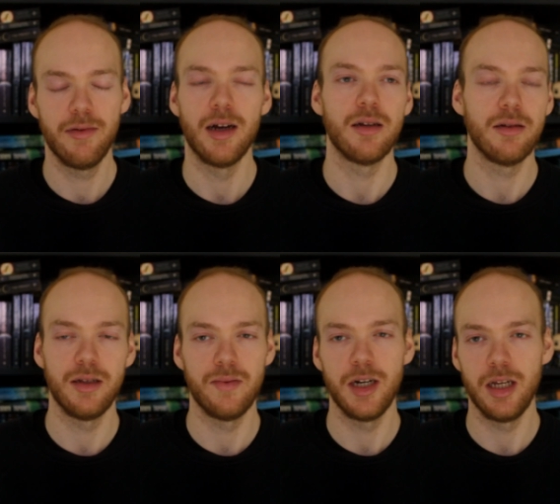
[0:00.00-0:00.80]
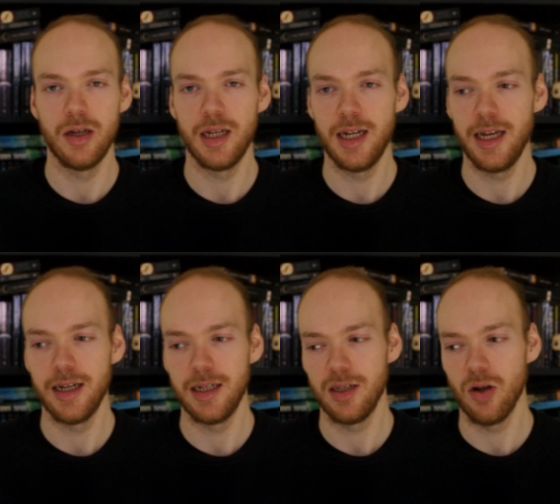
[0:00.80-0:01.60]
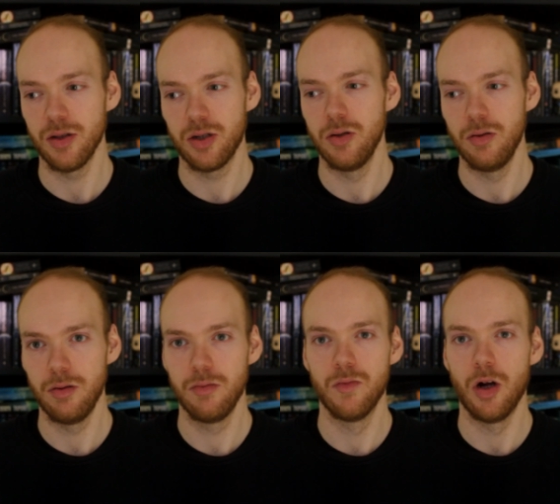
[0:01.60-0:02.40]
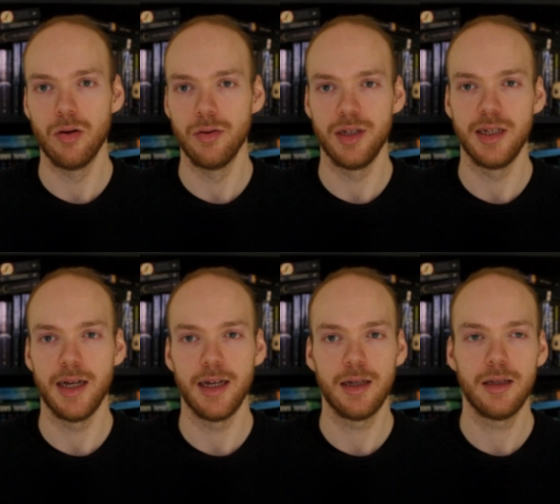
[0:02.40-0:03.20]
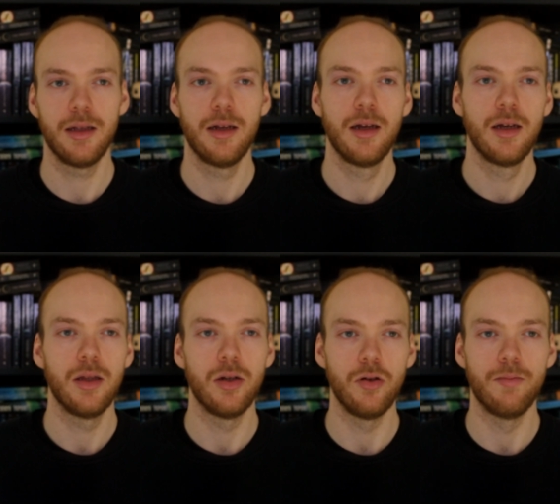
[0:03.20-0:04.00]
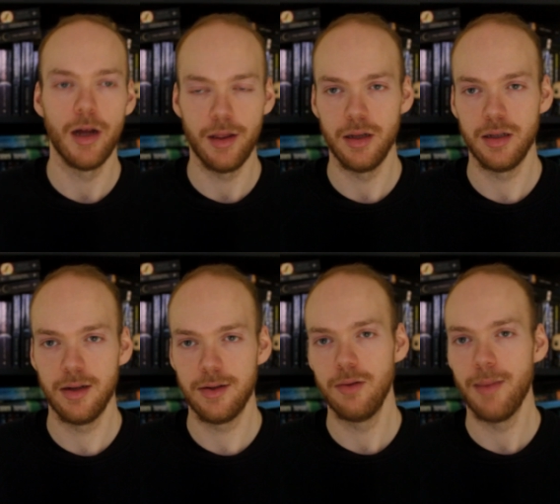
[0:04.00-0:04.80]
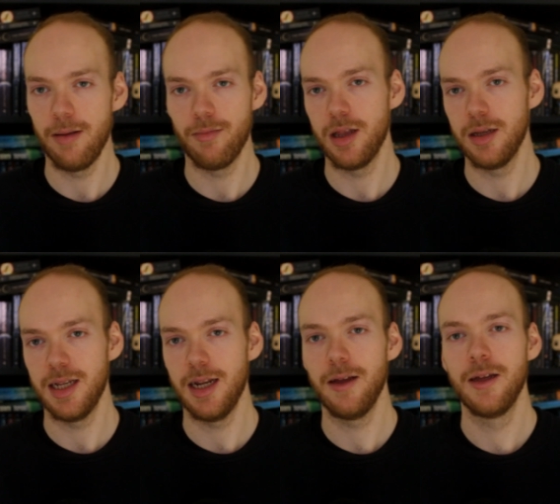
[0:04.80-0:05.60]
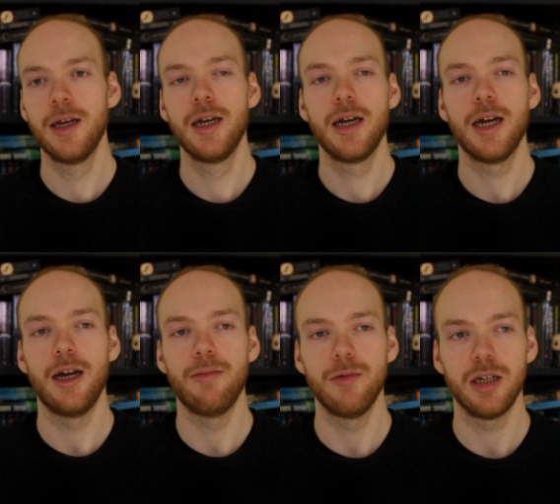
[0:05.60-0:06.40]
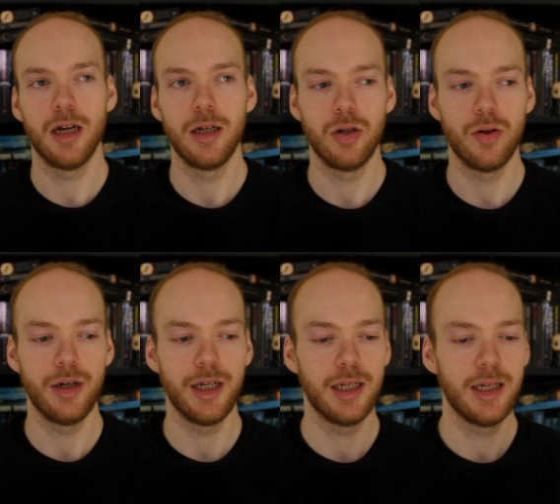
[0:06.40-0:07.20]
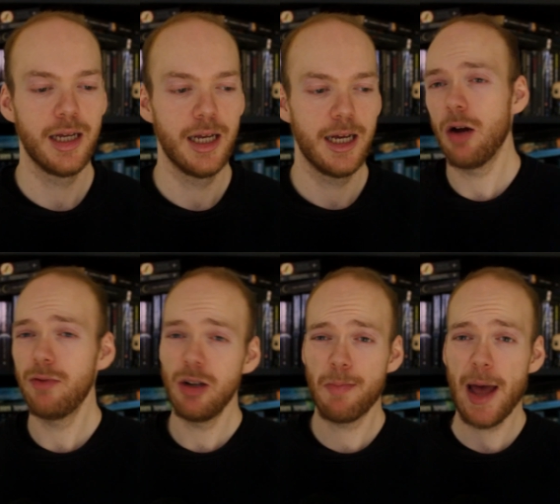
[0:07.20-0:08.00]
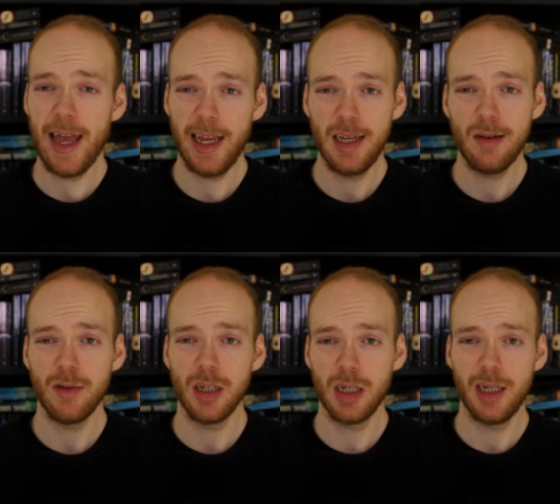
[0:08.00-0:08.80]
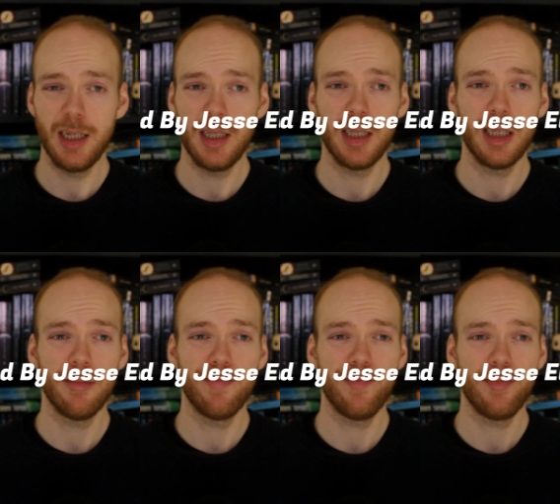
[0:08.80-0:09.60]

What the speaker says: Well, is really good in it, and he's got two roles as like the two main brothers in it, which I enjoyed. A Real Pain, which is